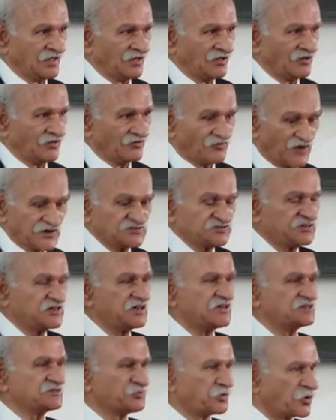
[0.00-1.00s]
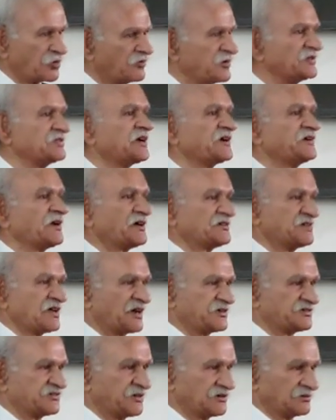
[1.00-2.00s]
Once he is proving the
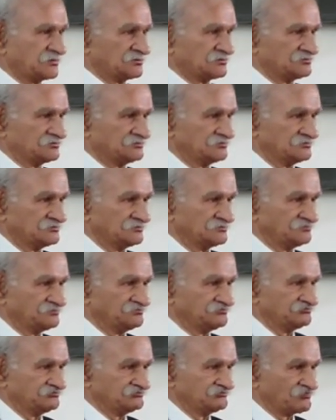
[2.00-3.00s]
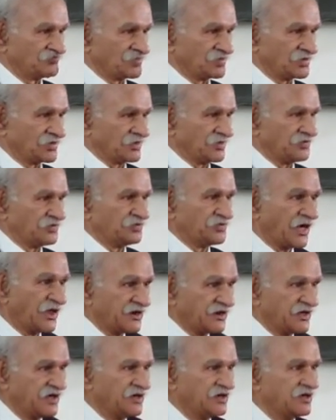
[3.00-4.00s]
transaction, then
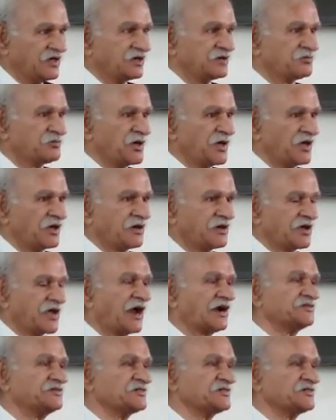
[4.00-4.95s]
he may get